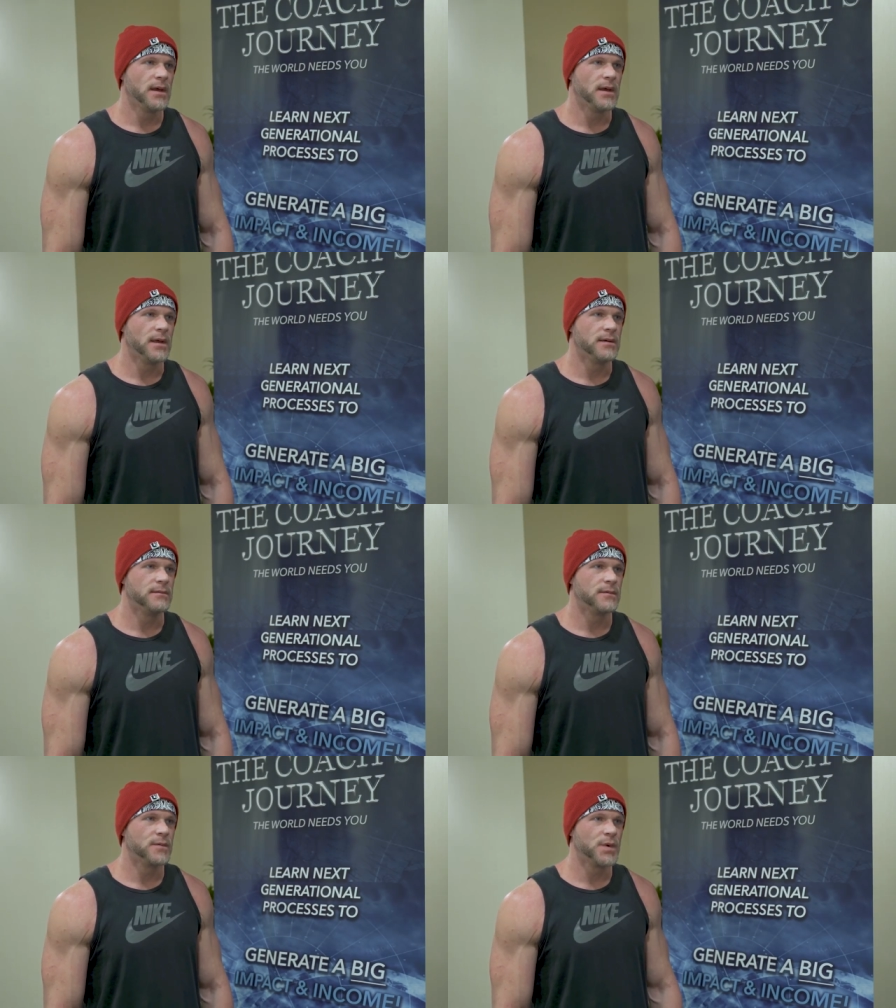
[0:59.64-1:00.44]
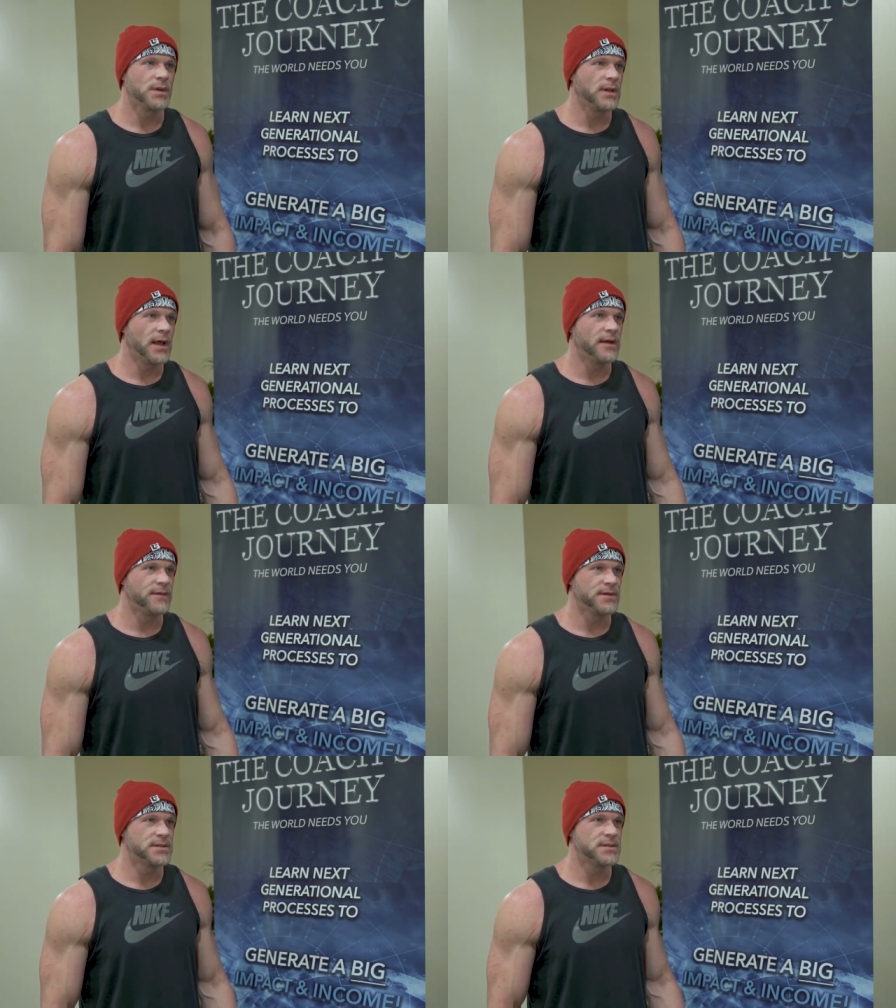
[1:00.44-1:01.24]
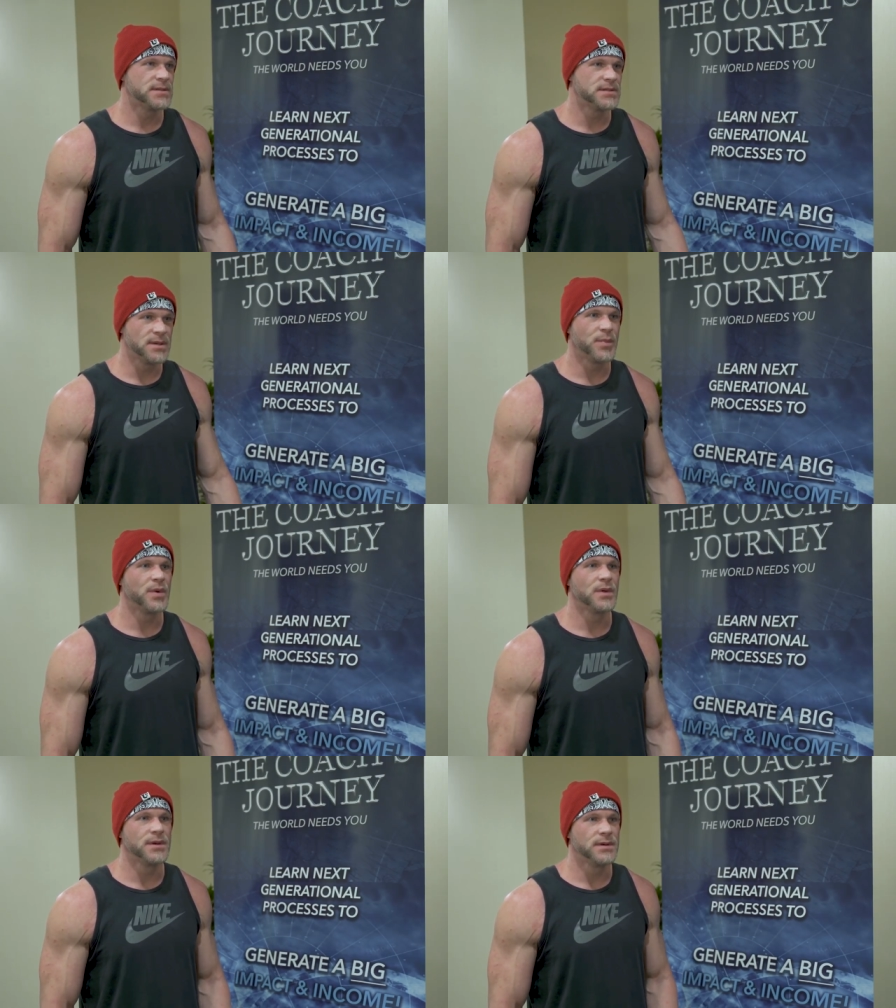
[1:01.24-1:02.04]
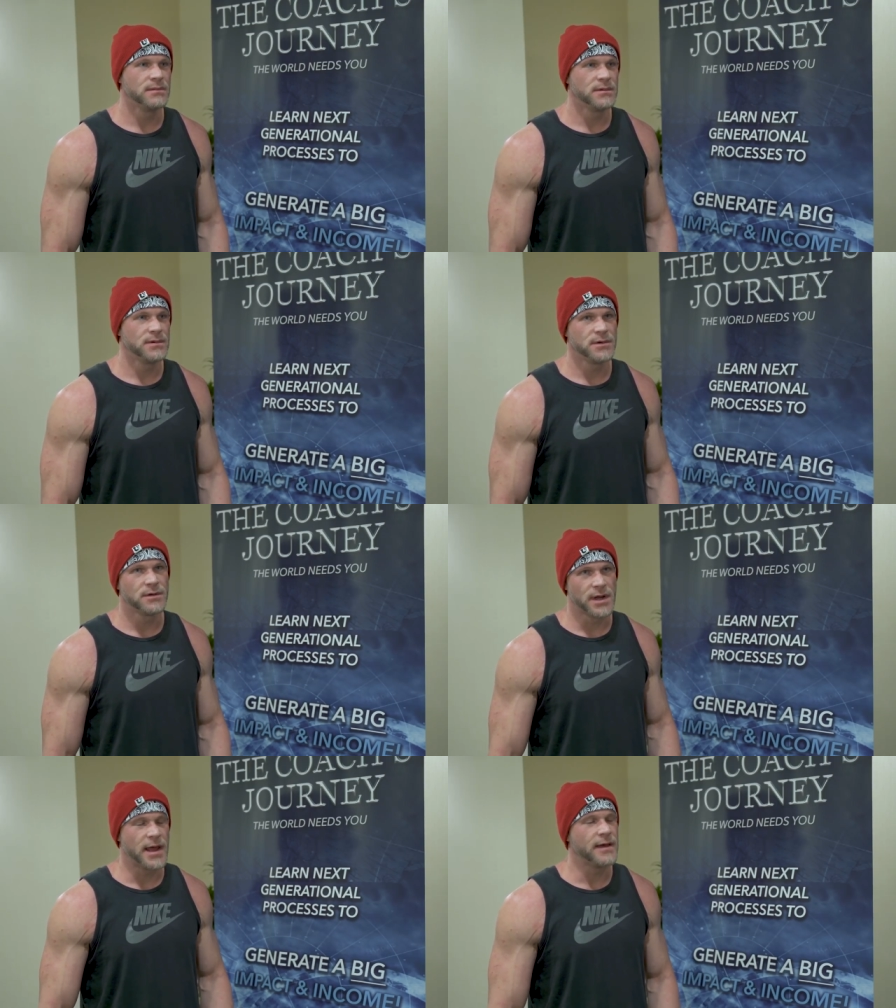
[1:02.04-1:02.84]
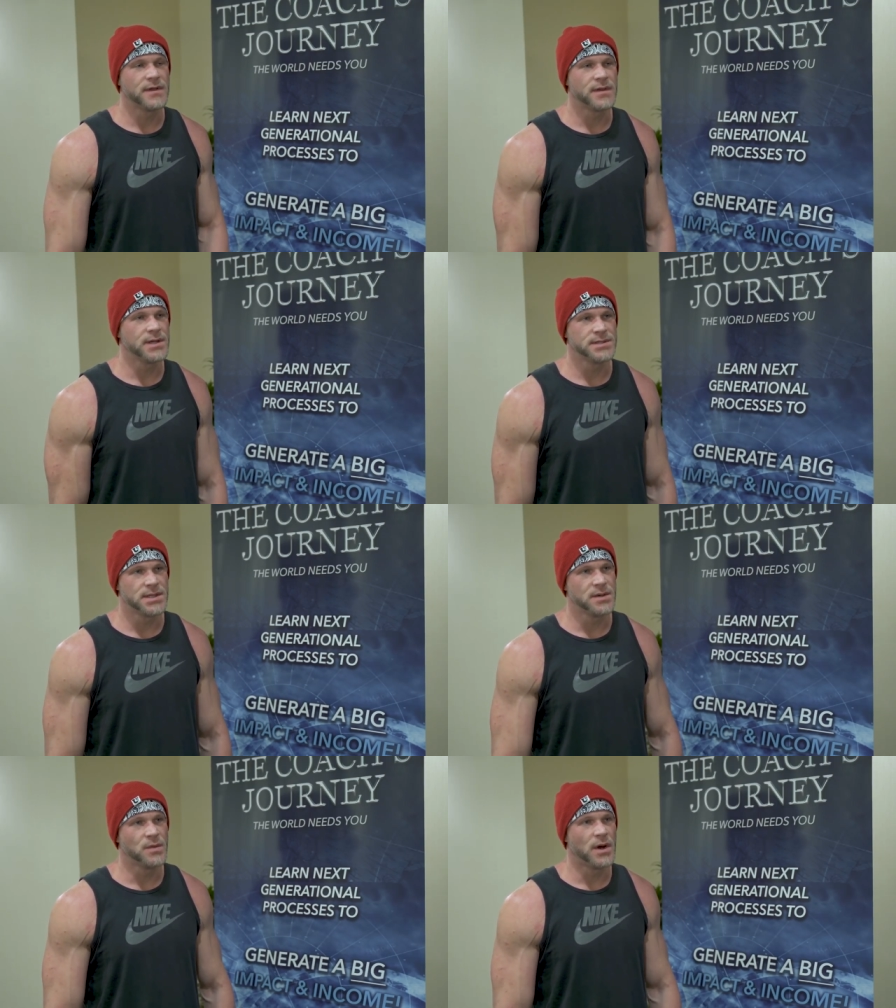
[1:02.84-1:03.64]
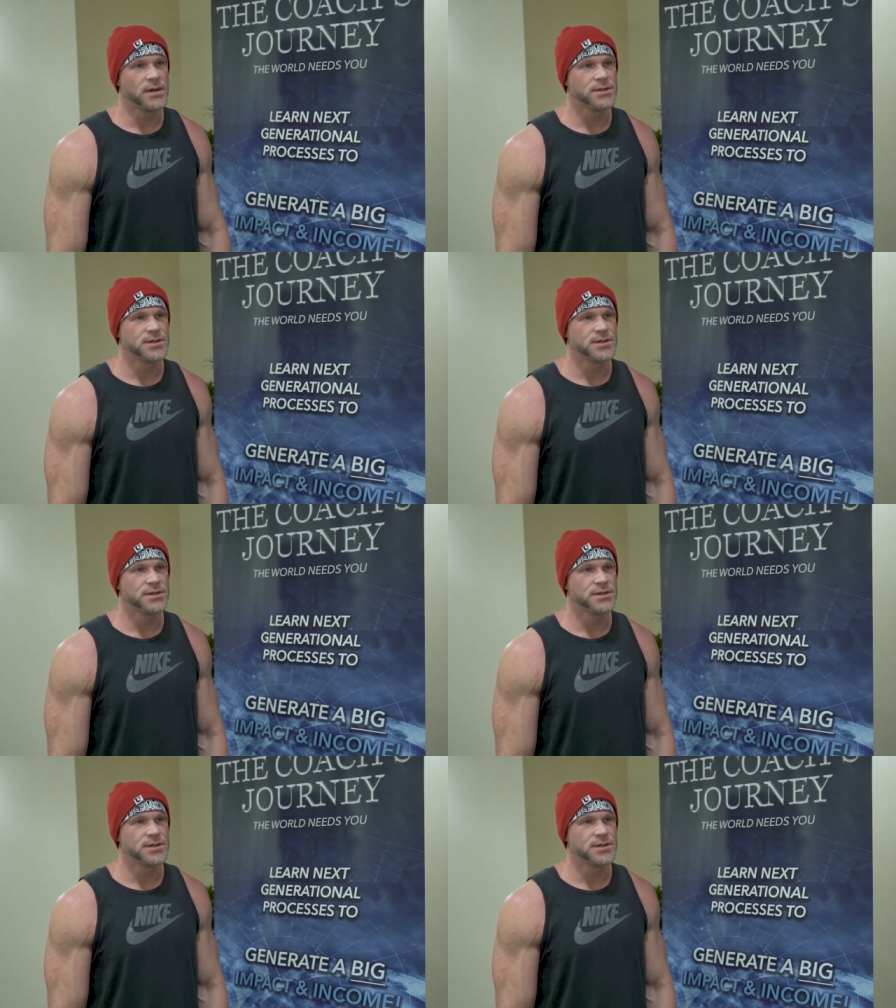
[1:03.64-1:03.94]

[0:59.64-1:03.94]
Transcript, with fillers: And really, life is simple, and you can have the things that you want